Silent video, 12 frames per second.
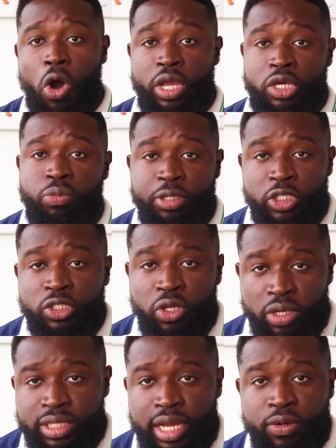or it could be
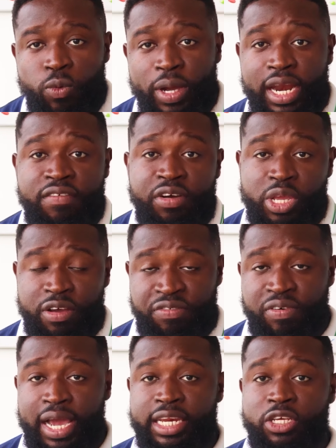deducted whenever you're
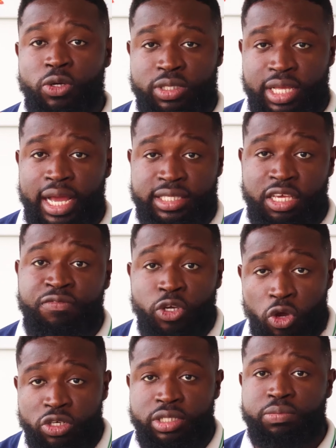filing your tax if
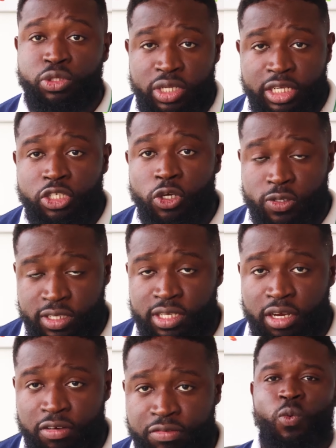you contributed
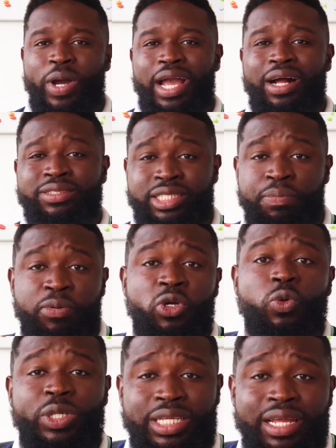yourself. Well,
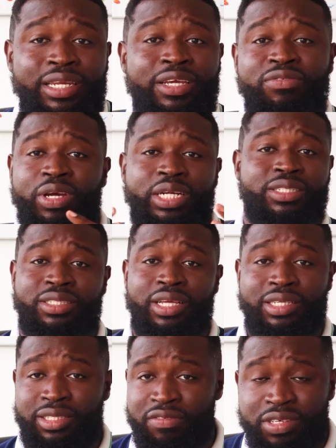typical with any
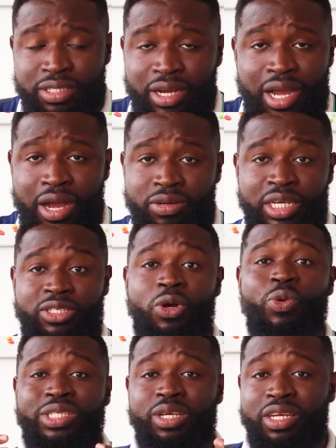registered savings account, there's
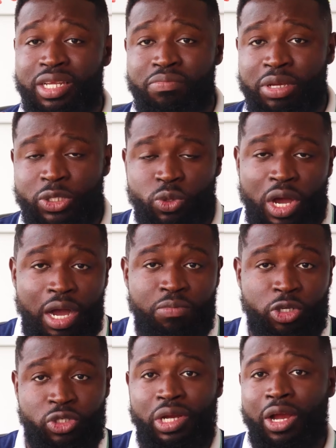always a limit to how
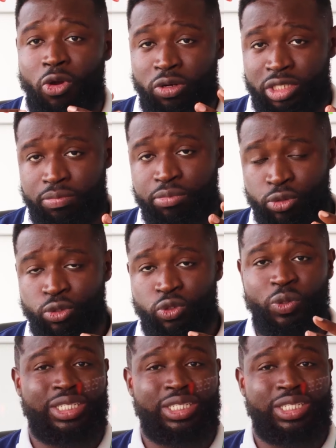much you can contribute,